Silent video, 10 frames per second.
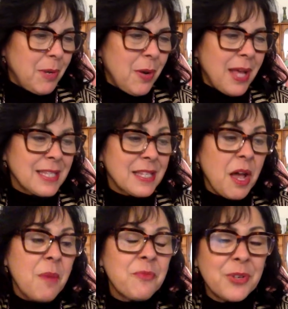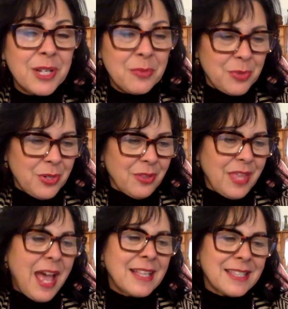Boaz comforted Ruth
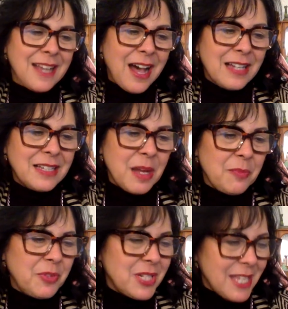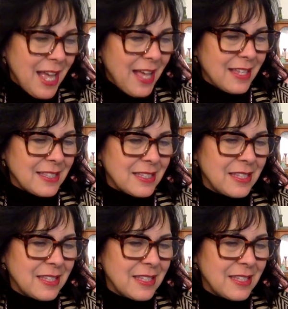as God comforts us.